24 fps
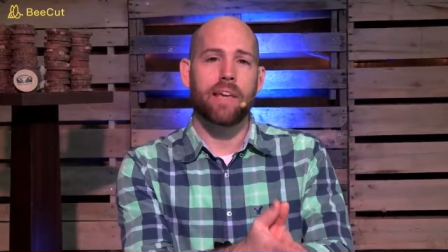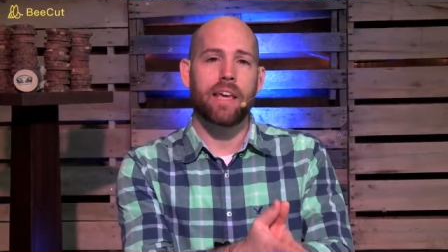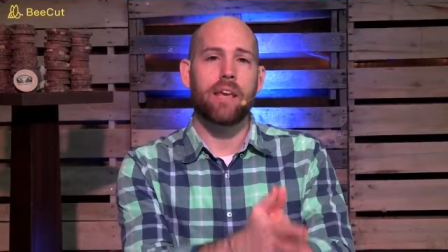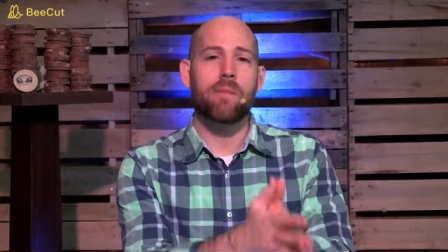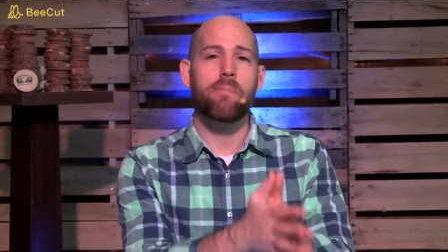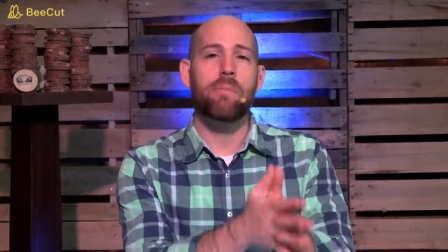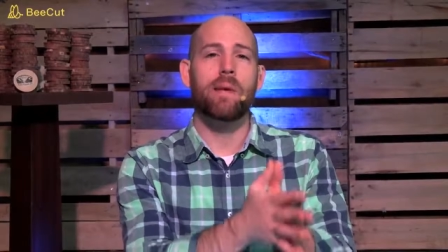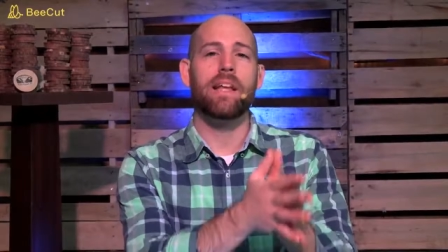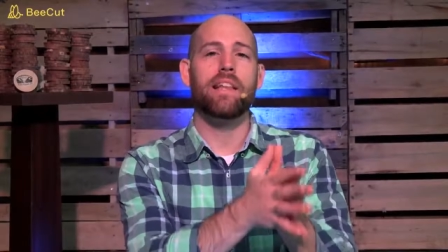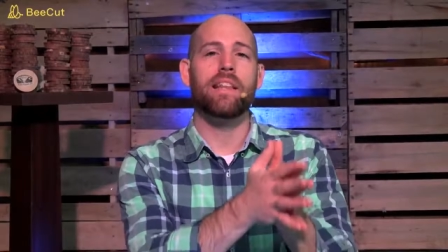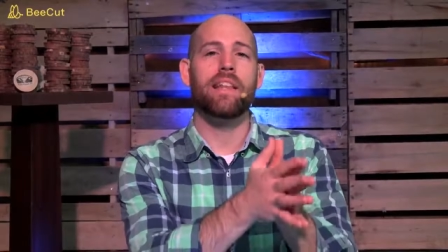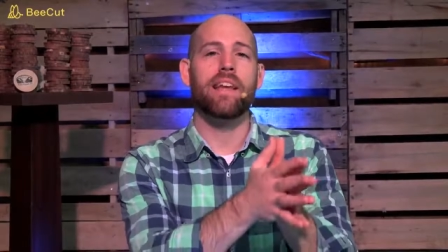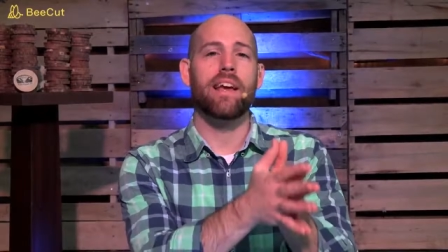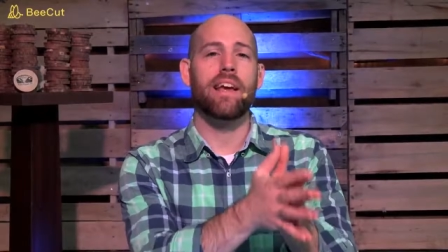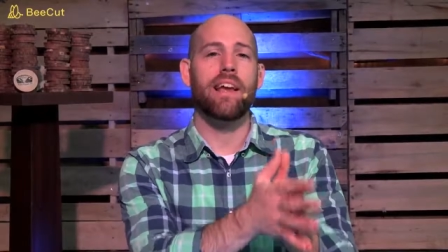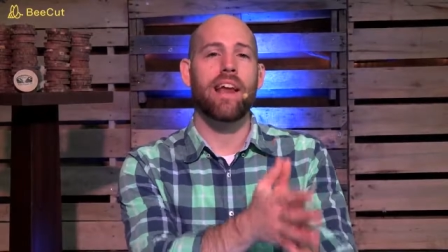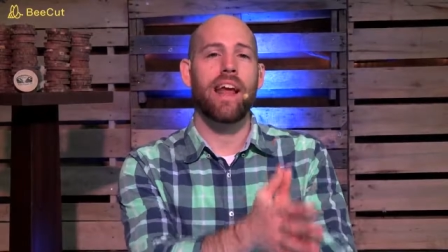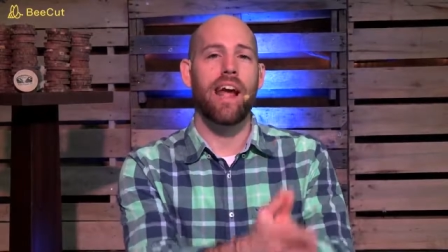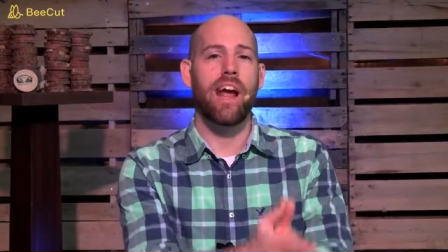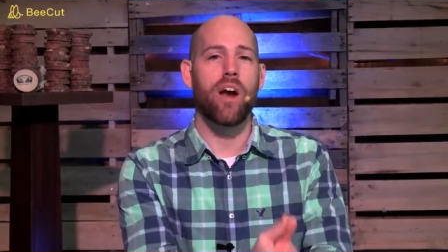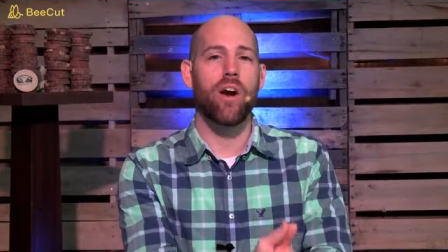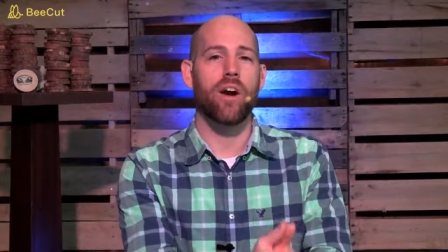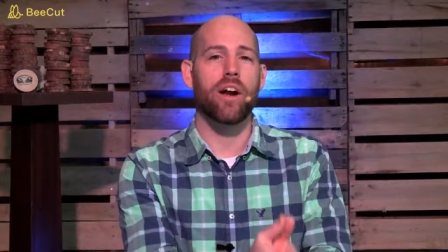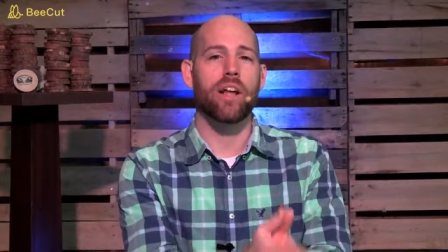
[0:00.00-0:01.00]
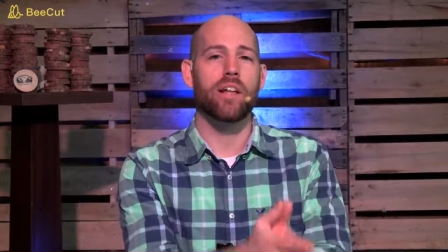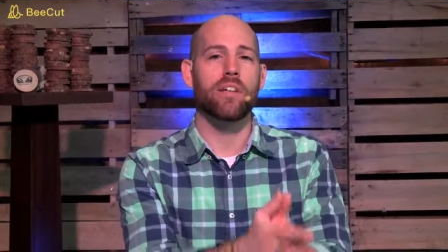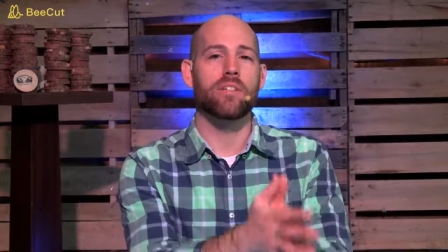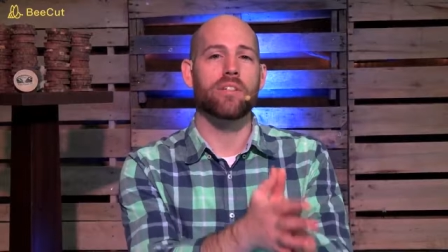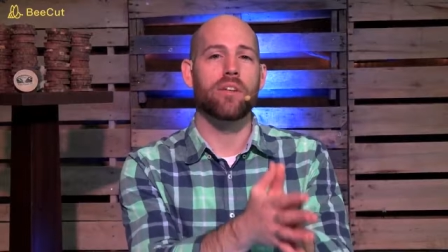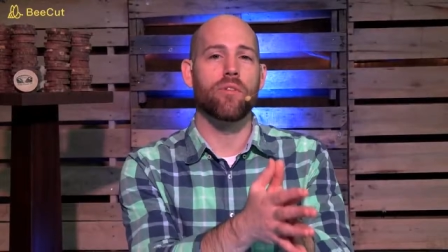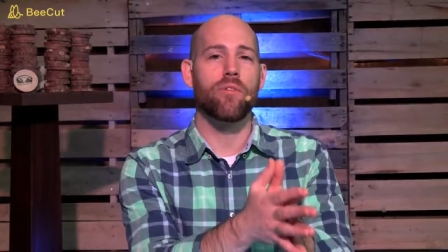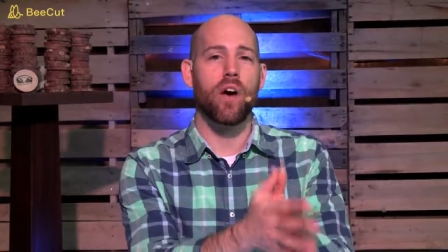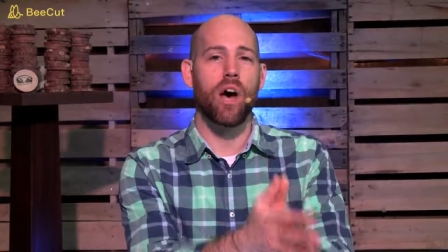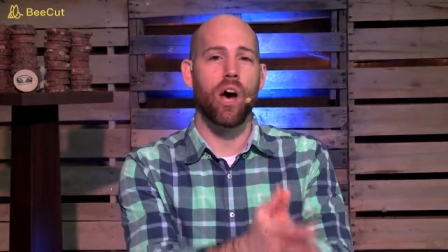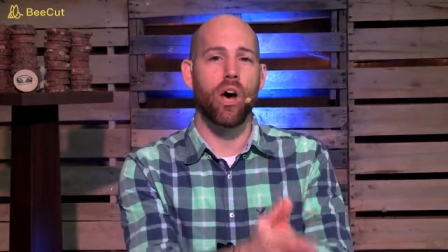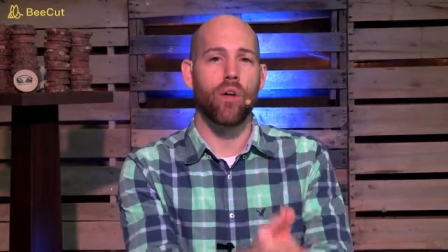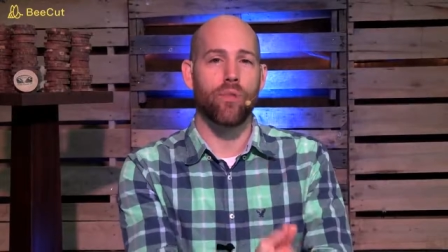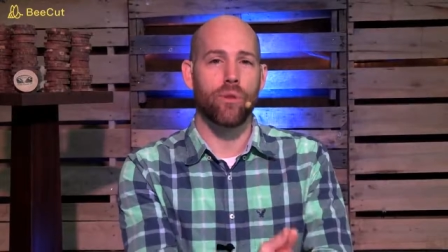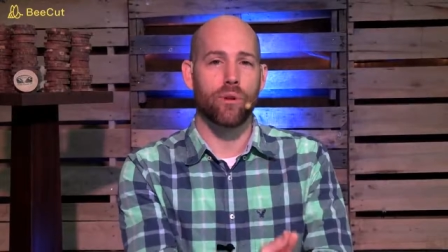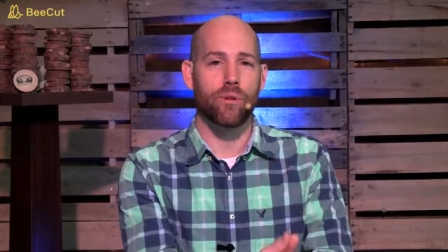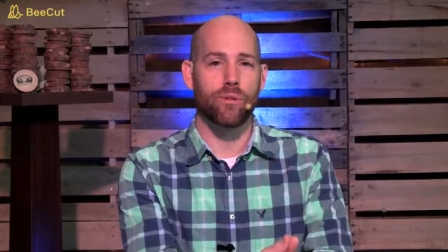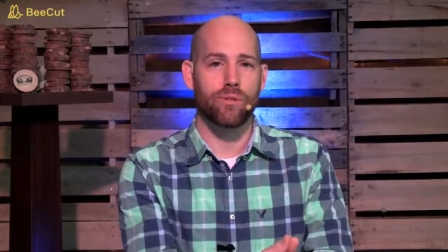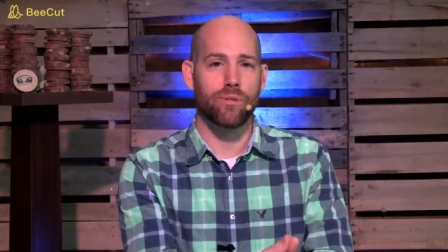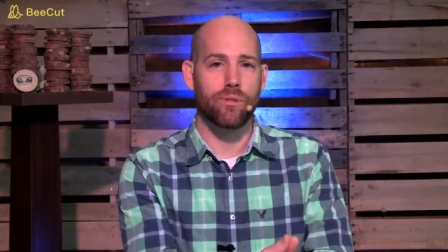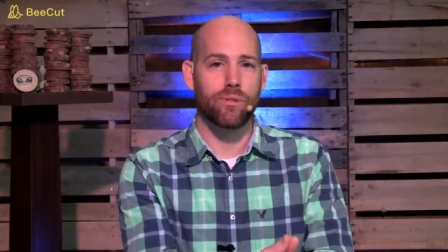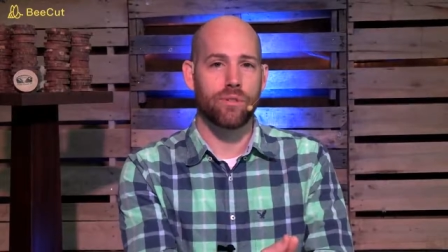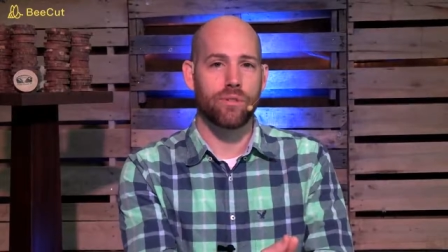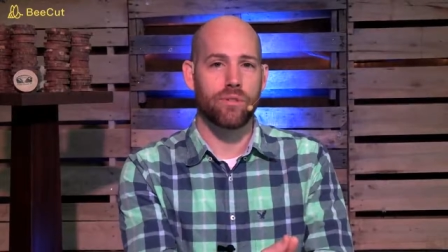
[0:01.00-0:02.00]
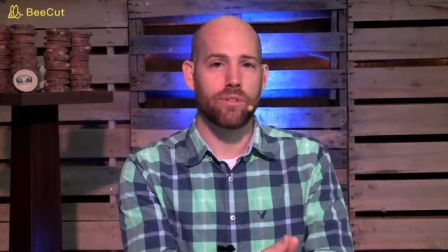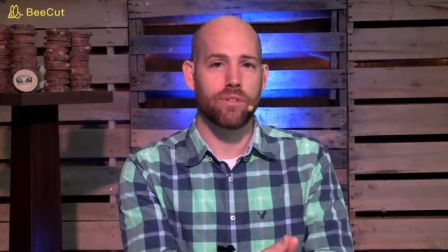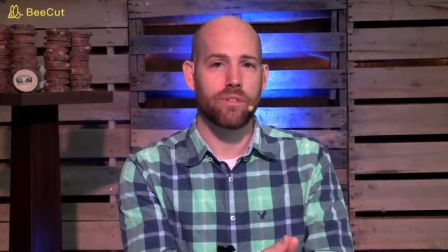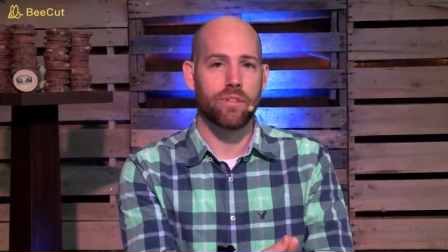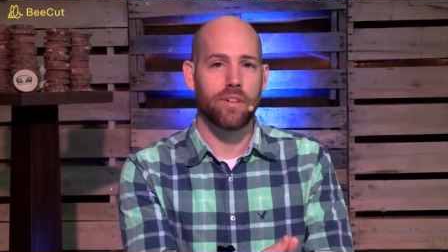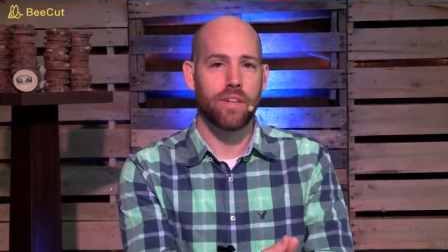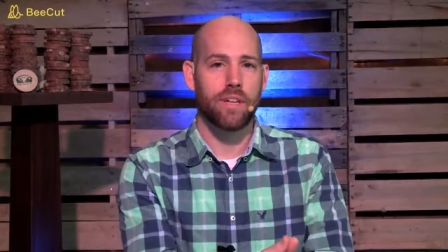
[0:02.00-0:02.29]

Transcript: keeping the inheritance of others